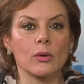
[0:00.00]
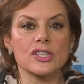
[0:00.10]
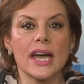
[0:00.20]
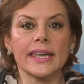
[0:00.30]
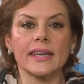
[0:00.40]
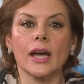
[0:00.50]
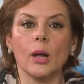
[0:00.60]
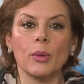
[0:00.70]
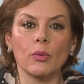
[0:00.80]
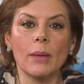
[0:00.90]
well, Jackie and I will
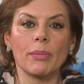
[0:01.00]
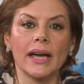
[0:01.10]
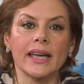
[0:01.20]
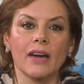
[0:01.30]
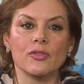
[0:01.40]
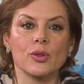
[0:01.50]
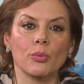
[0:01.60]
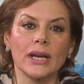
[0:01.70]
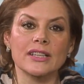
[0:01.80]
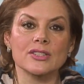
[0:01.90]
be right back after the
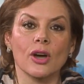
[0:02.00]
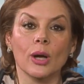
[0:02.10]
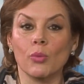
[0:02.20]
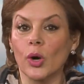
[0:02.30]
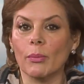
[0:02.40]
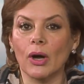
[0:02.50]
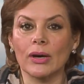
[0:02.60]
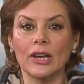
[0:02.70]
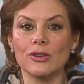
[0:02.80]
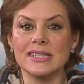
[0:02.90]
break to talk more about
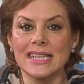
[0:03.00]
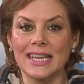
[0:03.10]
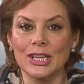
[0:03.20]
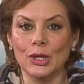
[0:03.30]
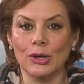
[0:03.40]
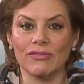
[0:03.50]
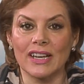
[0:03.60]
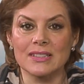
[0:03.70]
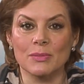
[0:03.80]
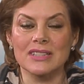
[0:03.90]
understanding your
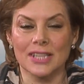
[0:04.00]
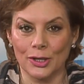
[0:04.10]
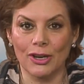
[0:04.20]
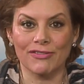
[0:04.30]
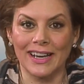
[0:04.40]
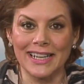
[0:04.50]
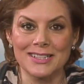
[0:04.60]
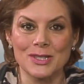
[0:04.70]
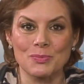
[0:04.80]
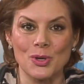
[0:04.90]
investments here on
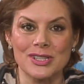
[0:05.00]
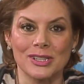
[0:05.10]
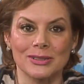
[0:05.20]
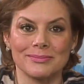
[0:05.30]
Finance is Personal.